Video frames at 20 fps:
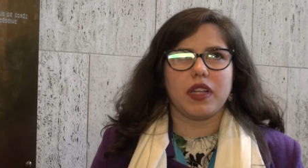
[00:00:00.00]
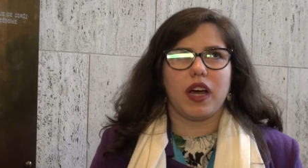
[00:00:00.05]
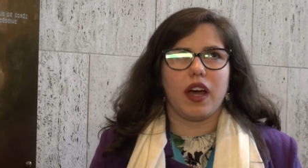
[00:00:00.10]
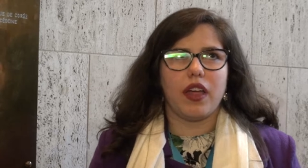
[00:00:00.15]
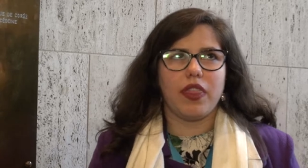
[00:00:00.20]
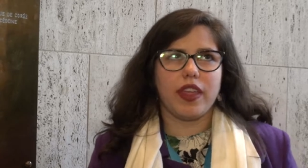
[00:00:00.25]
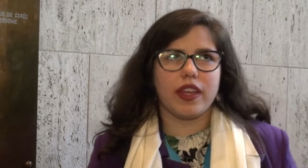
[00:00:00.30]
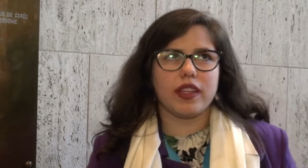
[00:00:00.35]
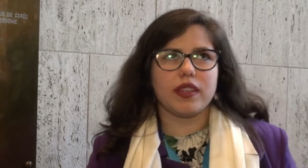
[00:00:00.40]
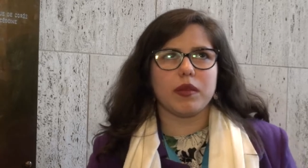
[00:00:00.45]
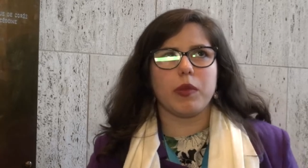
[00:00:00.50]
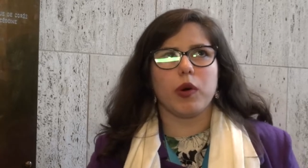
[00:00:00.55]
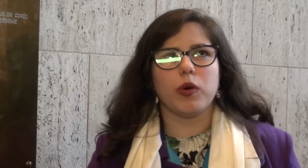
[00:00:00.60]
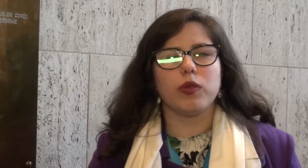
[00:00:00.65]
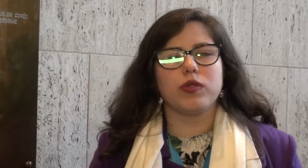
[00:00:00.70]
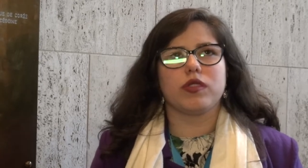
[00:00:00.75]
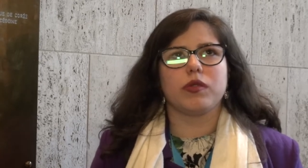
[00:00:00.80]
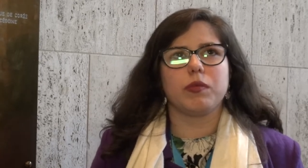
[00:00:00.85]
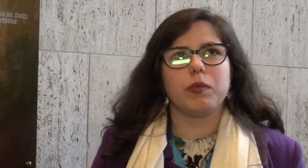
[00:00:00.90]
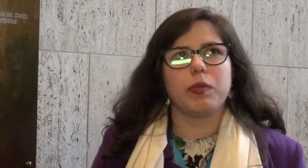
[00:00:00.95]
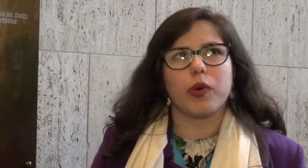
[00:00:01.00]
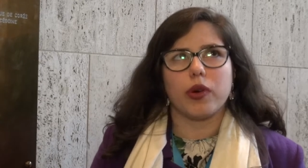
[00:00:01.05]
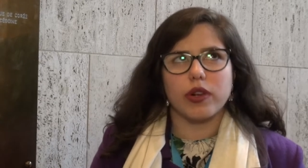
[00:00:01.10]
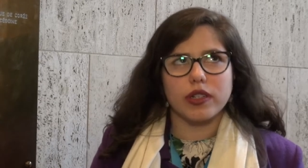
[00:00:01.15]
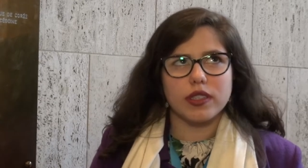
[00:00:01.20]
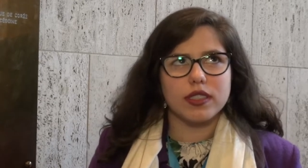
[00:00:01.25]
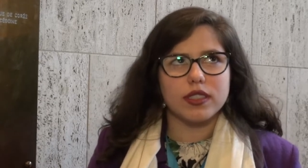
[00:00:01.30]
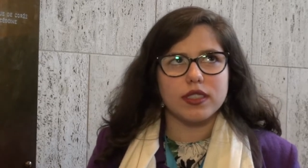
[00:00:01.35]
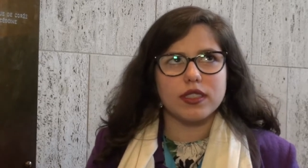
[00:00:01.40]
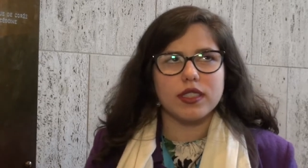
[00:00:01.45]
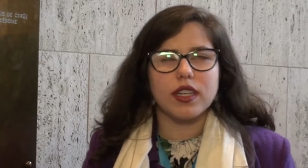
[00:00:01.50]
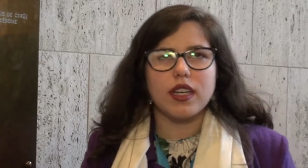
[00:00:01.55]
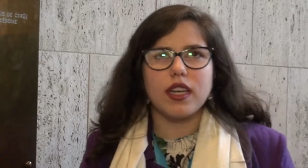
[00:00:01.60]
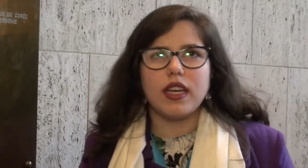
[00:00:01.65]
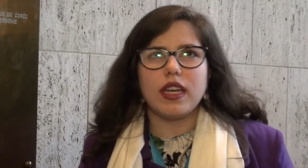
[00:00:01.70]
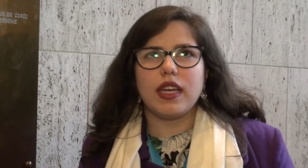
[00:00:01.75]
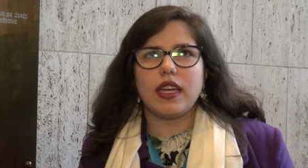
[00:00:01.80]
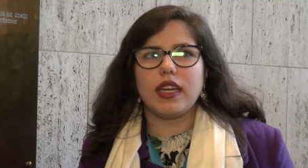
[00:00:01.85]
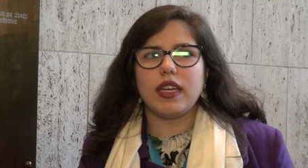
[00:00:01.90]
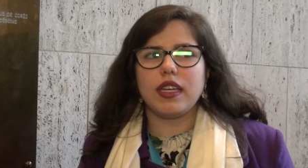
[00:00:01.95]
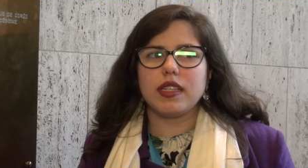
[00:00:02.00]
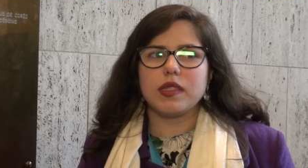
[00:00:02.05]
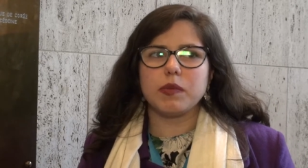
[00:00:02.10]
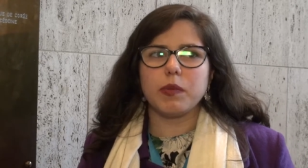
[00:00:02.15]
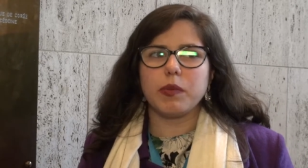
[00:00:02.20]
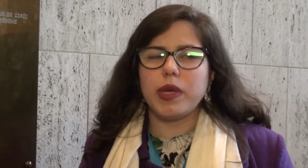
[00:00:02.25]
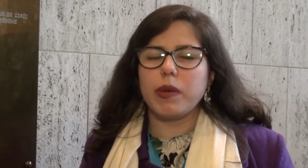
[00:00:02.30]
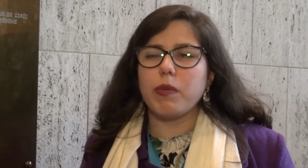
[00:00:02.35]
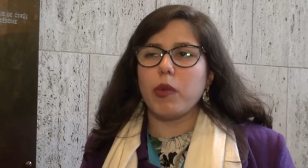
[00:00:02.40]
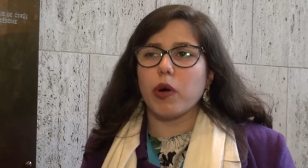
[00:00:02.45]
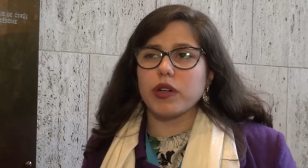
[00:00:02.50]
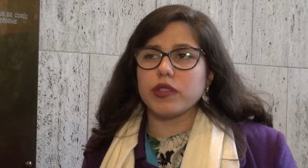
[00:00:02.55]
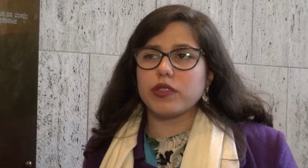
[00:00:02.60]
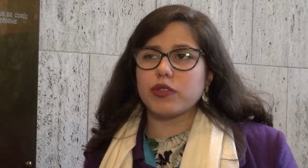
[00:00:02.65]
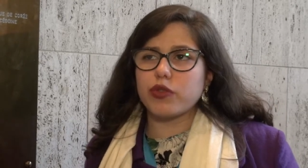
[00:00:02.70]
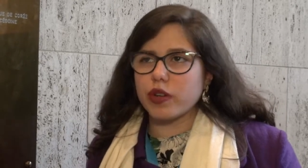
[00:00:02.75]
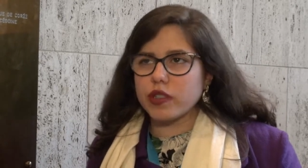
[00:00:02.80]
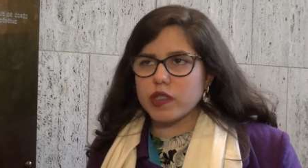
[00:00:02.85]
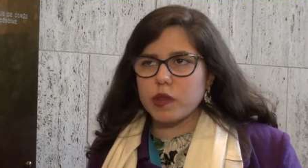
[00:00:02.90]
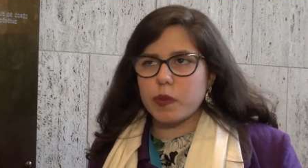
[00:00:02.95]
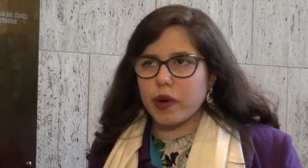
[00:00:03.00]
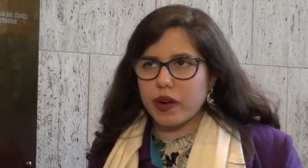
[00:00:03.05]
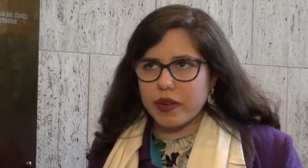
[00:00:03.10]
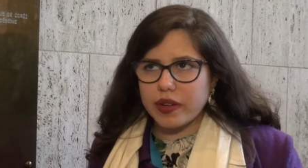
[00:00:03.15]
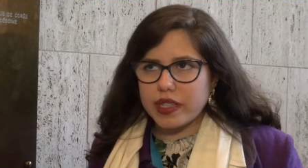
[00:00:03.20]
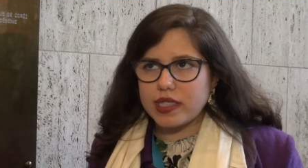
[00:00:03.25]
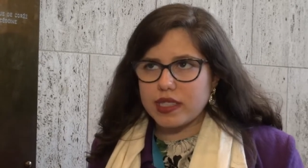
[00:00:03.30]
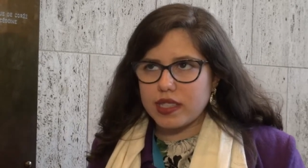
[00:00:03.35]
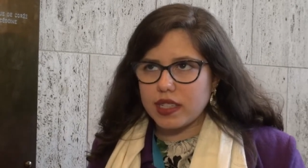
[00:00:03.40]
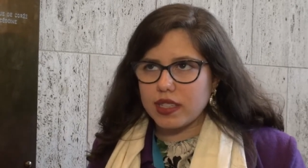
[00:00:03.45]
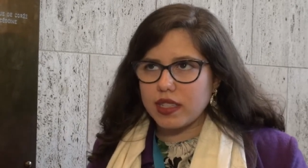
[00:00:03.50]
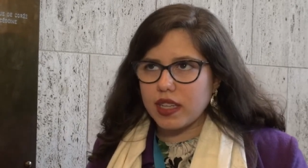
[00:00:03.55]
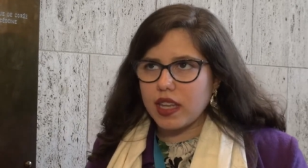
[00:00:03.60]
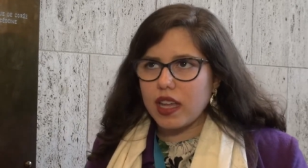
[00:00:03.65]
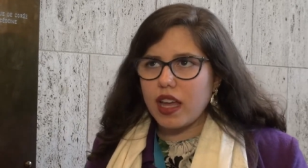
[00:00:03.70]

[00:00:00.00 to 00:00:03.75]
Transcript: I think the most important is be more transparency.